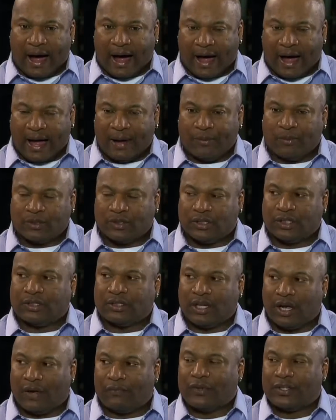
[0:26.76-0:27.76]
I was the
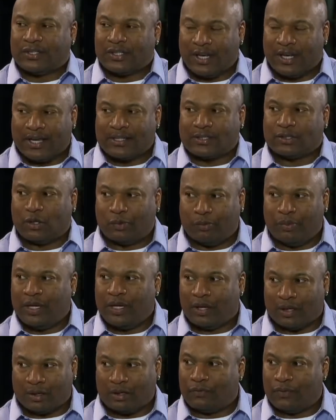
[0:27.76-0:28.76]
toughest
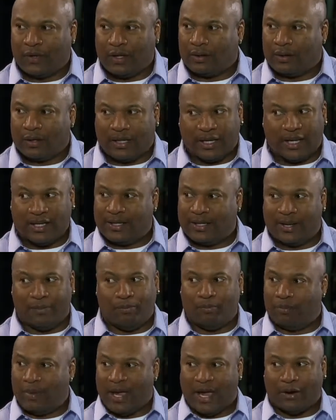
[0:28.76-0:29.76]
SOB on the field. It
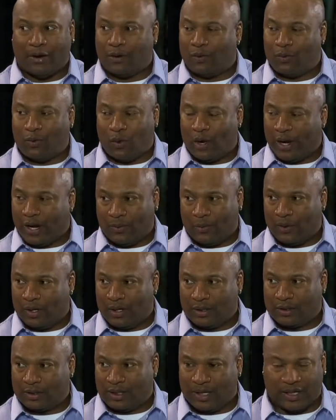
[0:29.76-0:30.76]
didn't matter what it
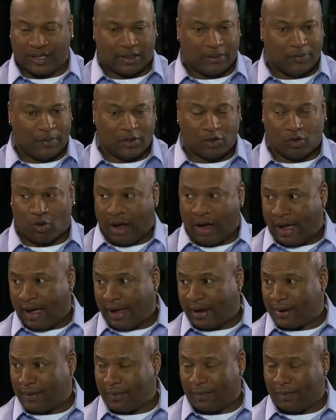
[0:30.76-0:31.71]
was. It could be track,